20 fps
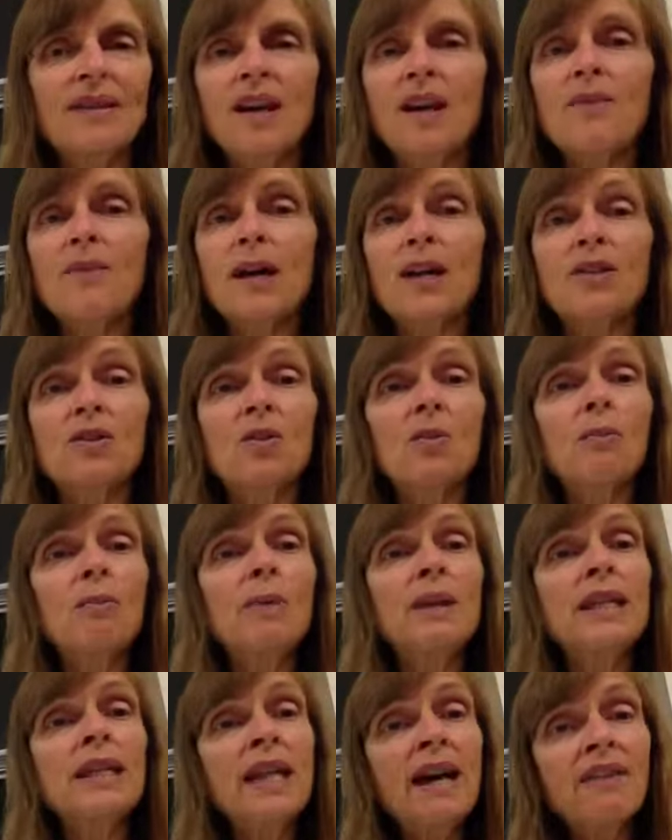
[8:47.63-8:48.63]
All right, so
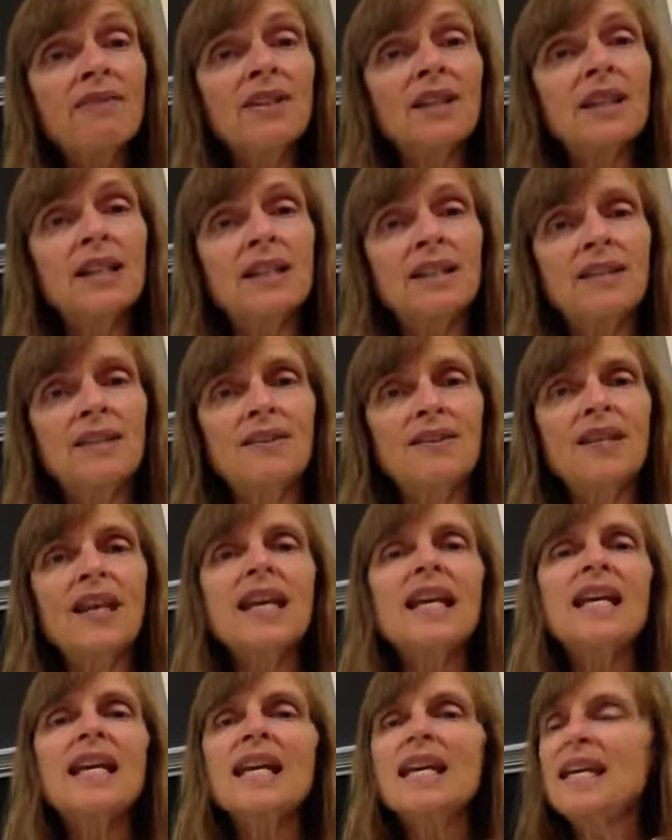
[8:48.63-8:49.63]
benevolence
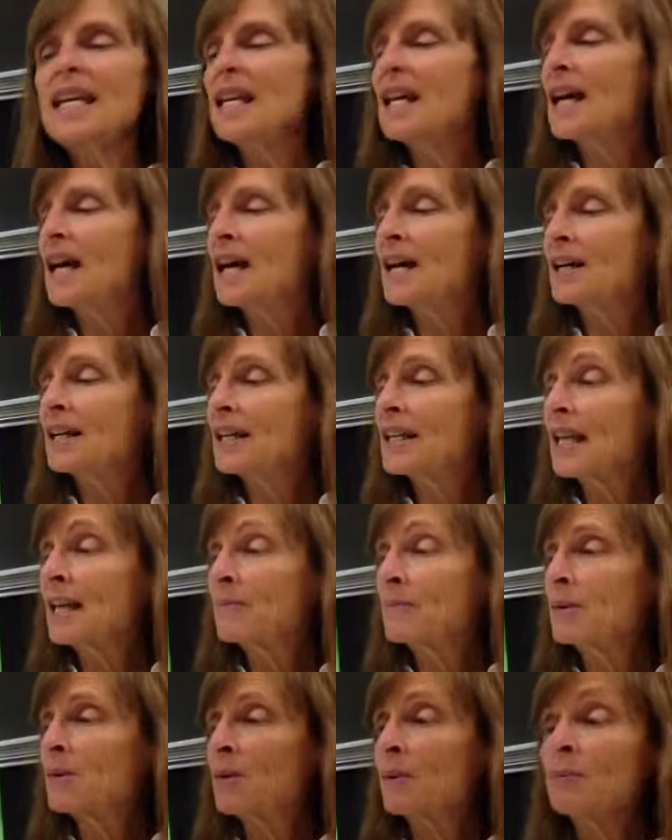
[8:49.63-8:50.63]

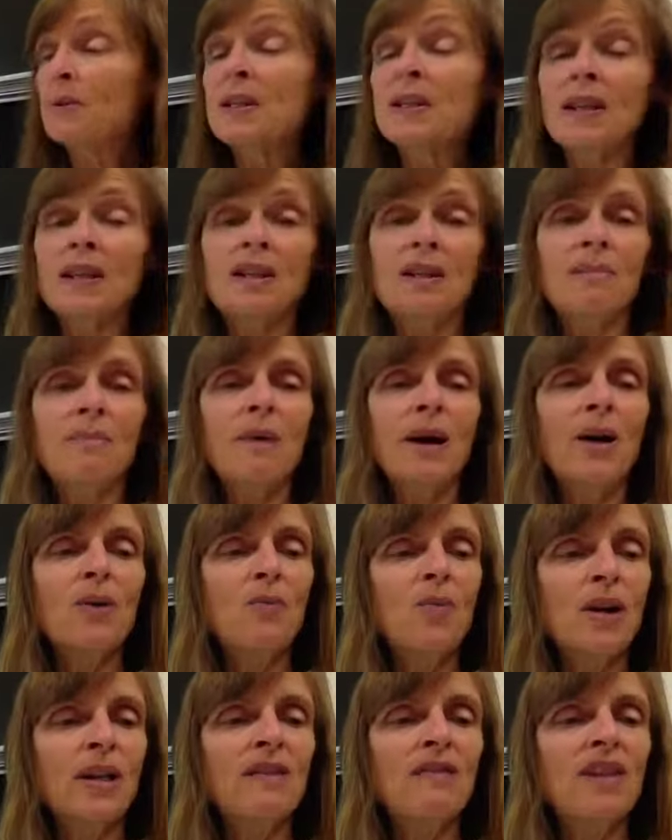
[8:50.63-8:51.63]
can be represented by
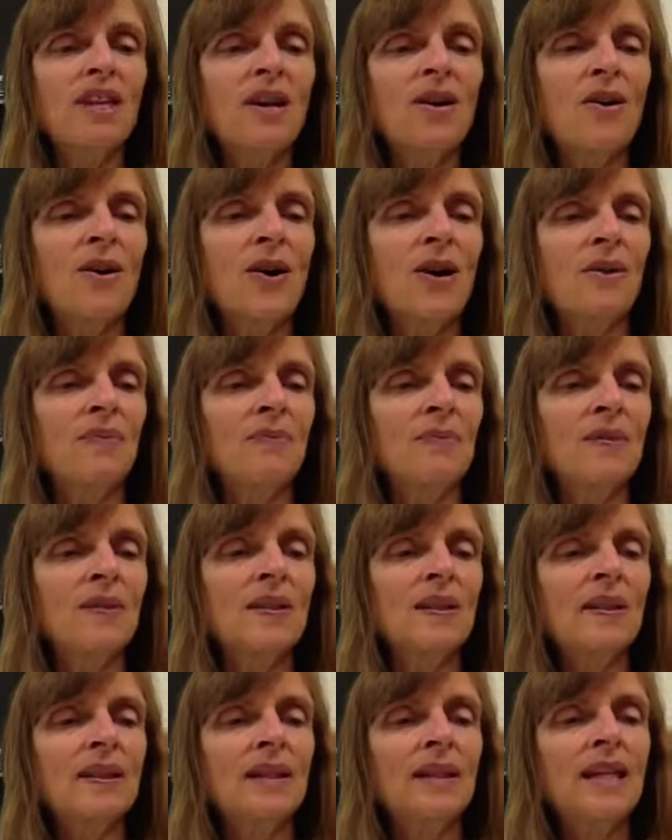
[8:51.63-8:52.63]
one of the
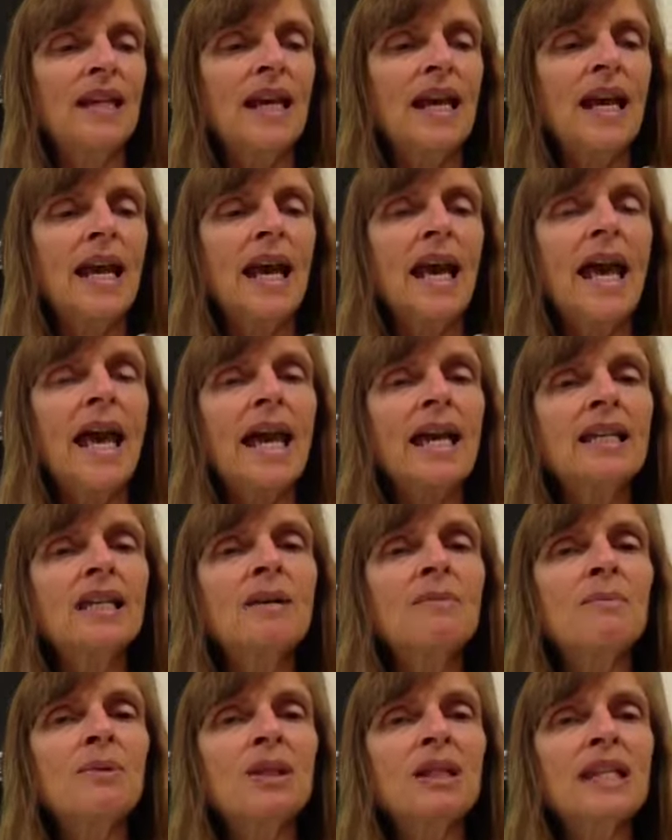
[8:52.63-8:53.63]
arms. And
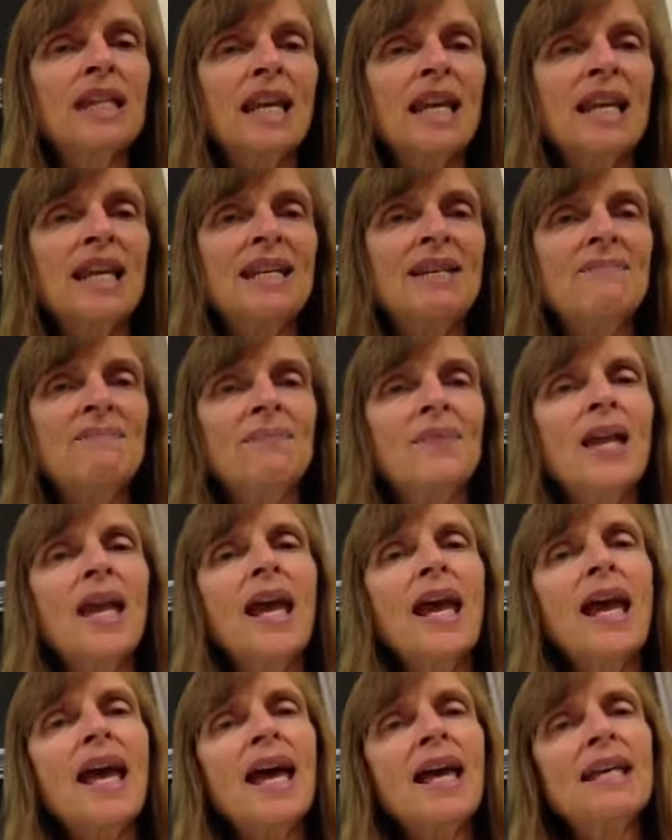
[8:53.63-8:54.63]
number 10,
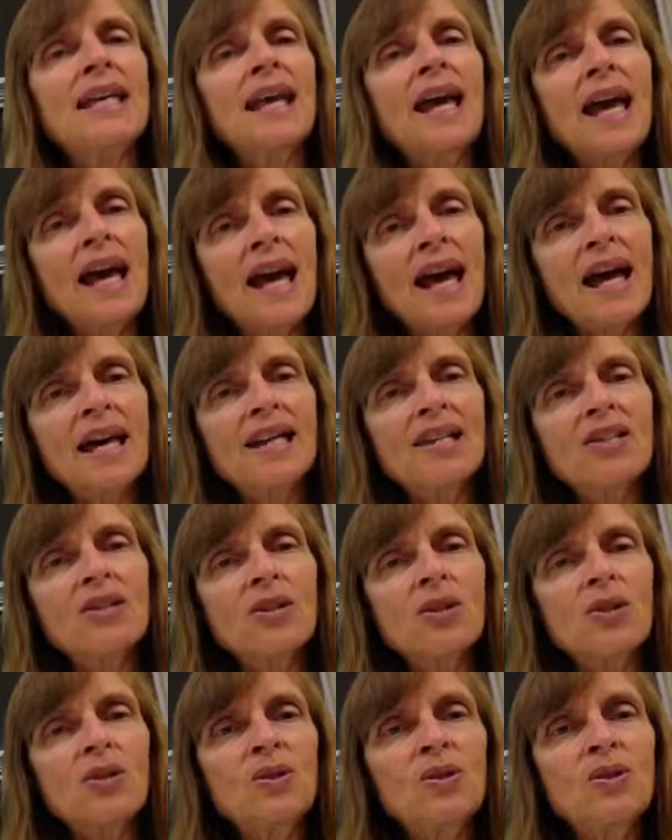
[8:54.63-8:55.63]
an
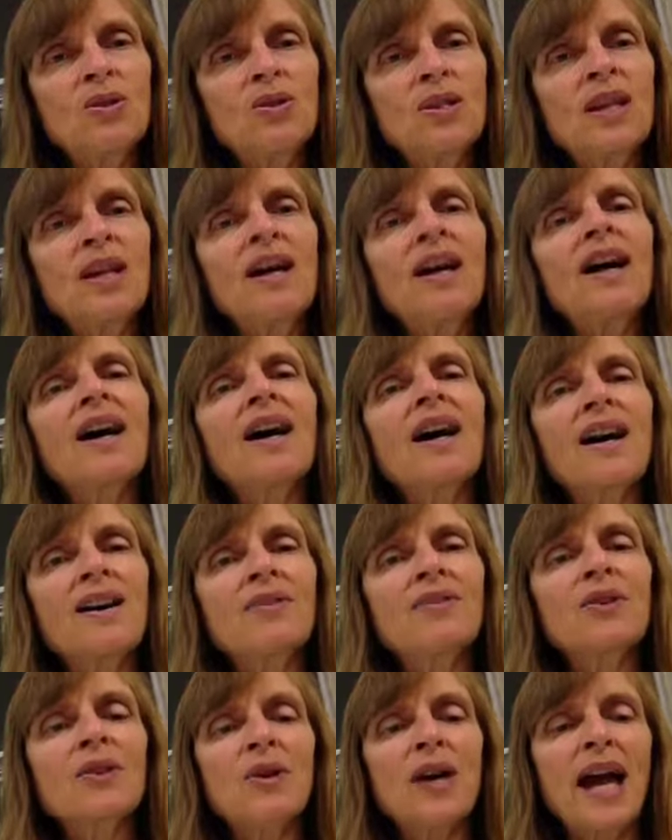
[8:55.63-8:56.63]
attitude
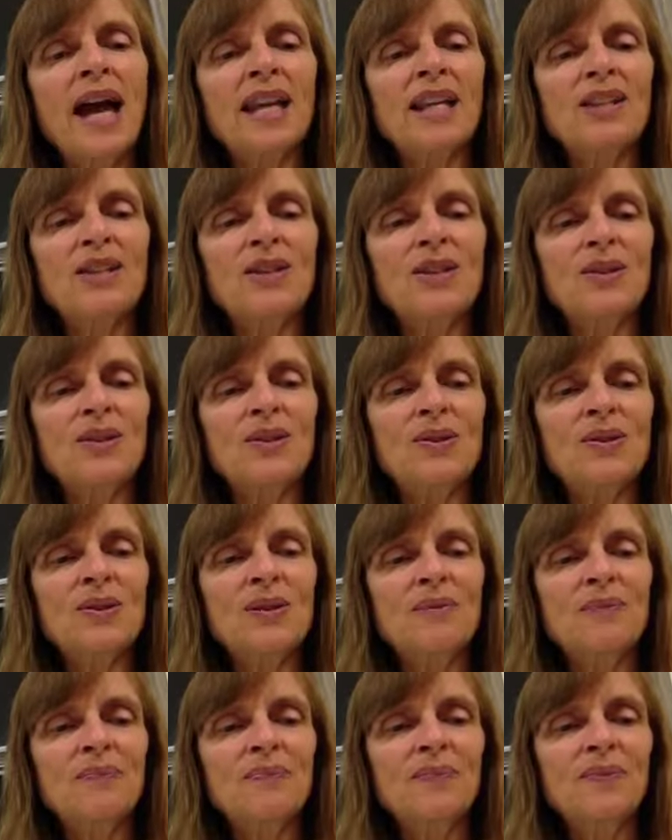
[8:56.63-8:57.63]
of gratitude.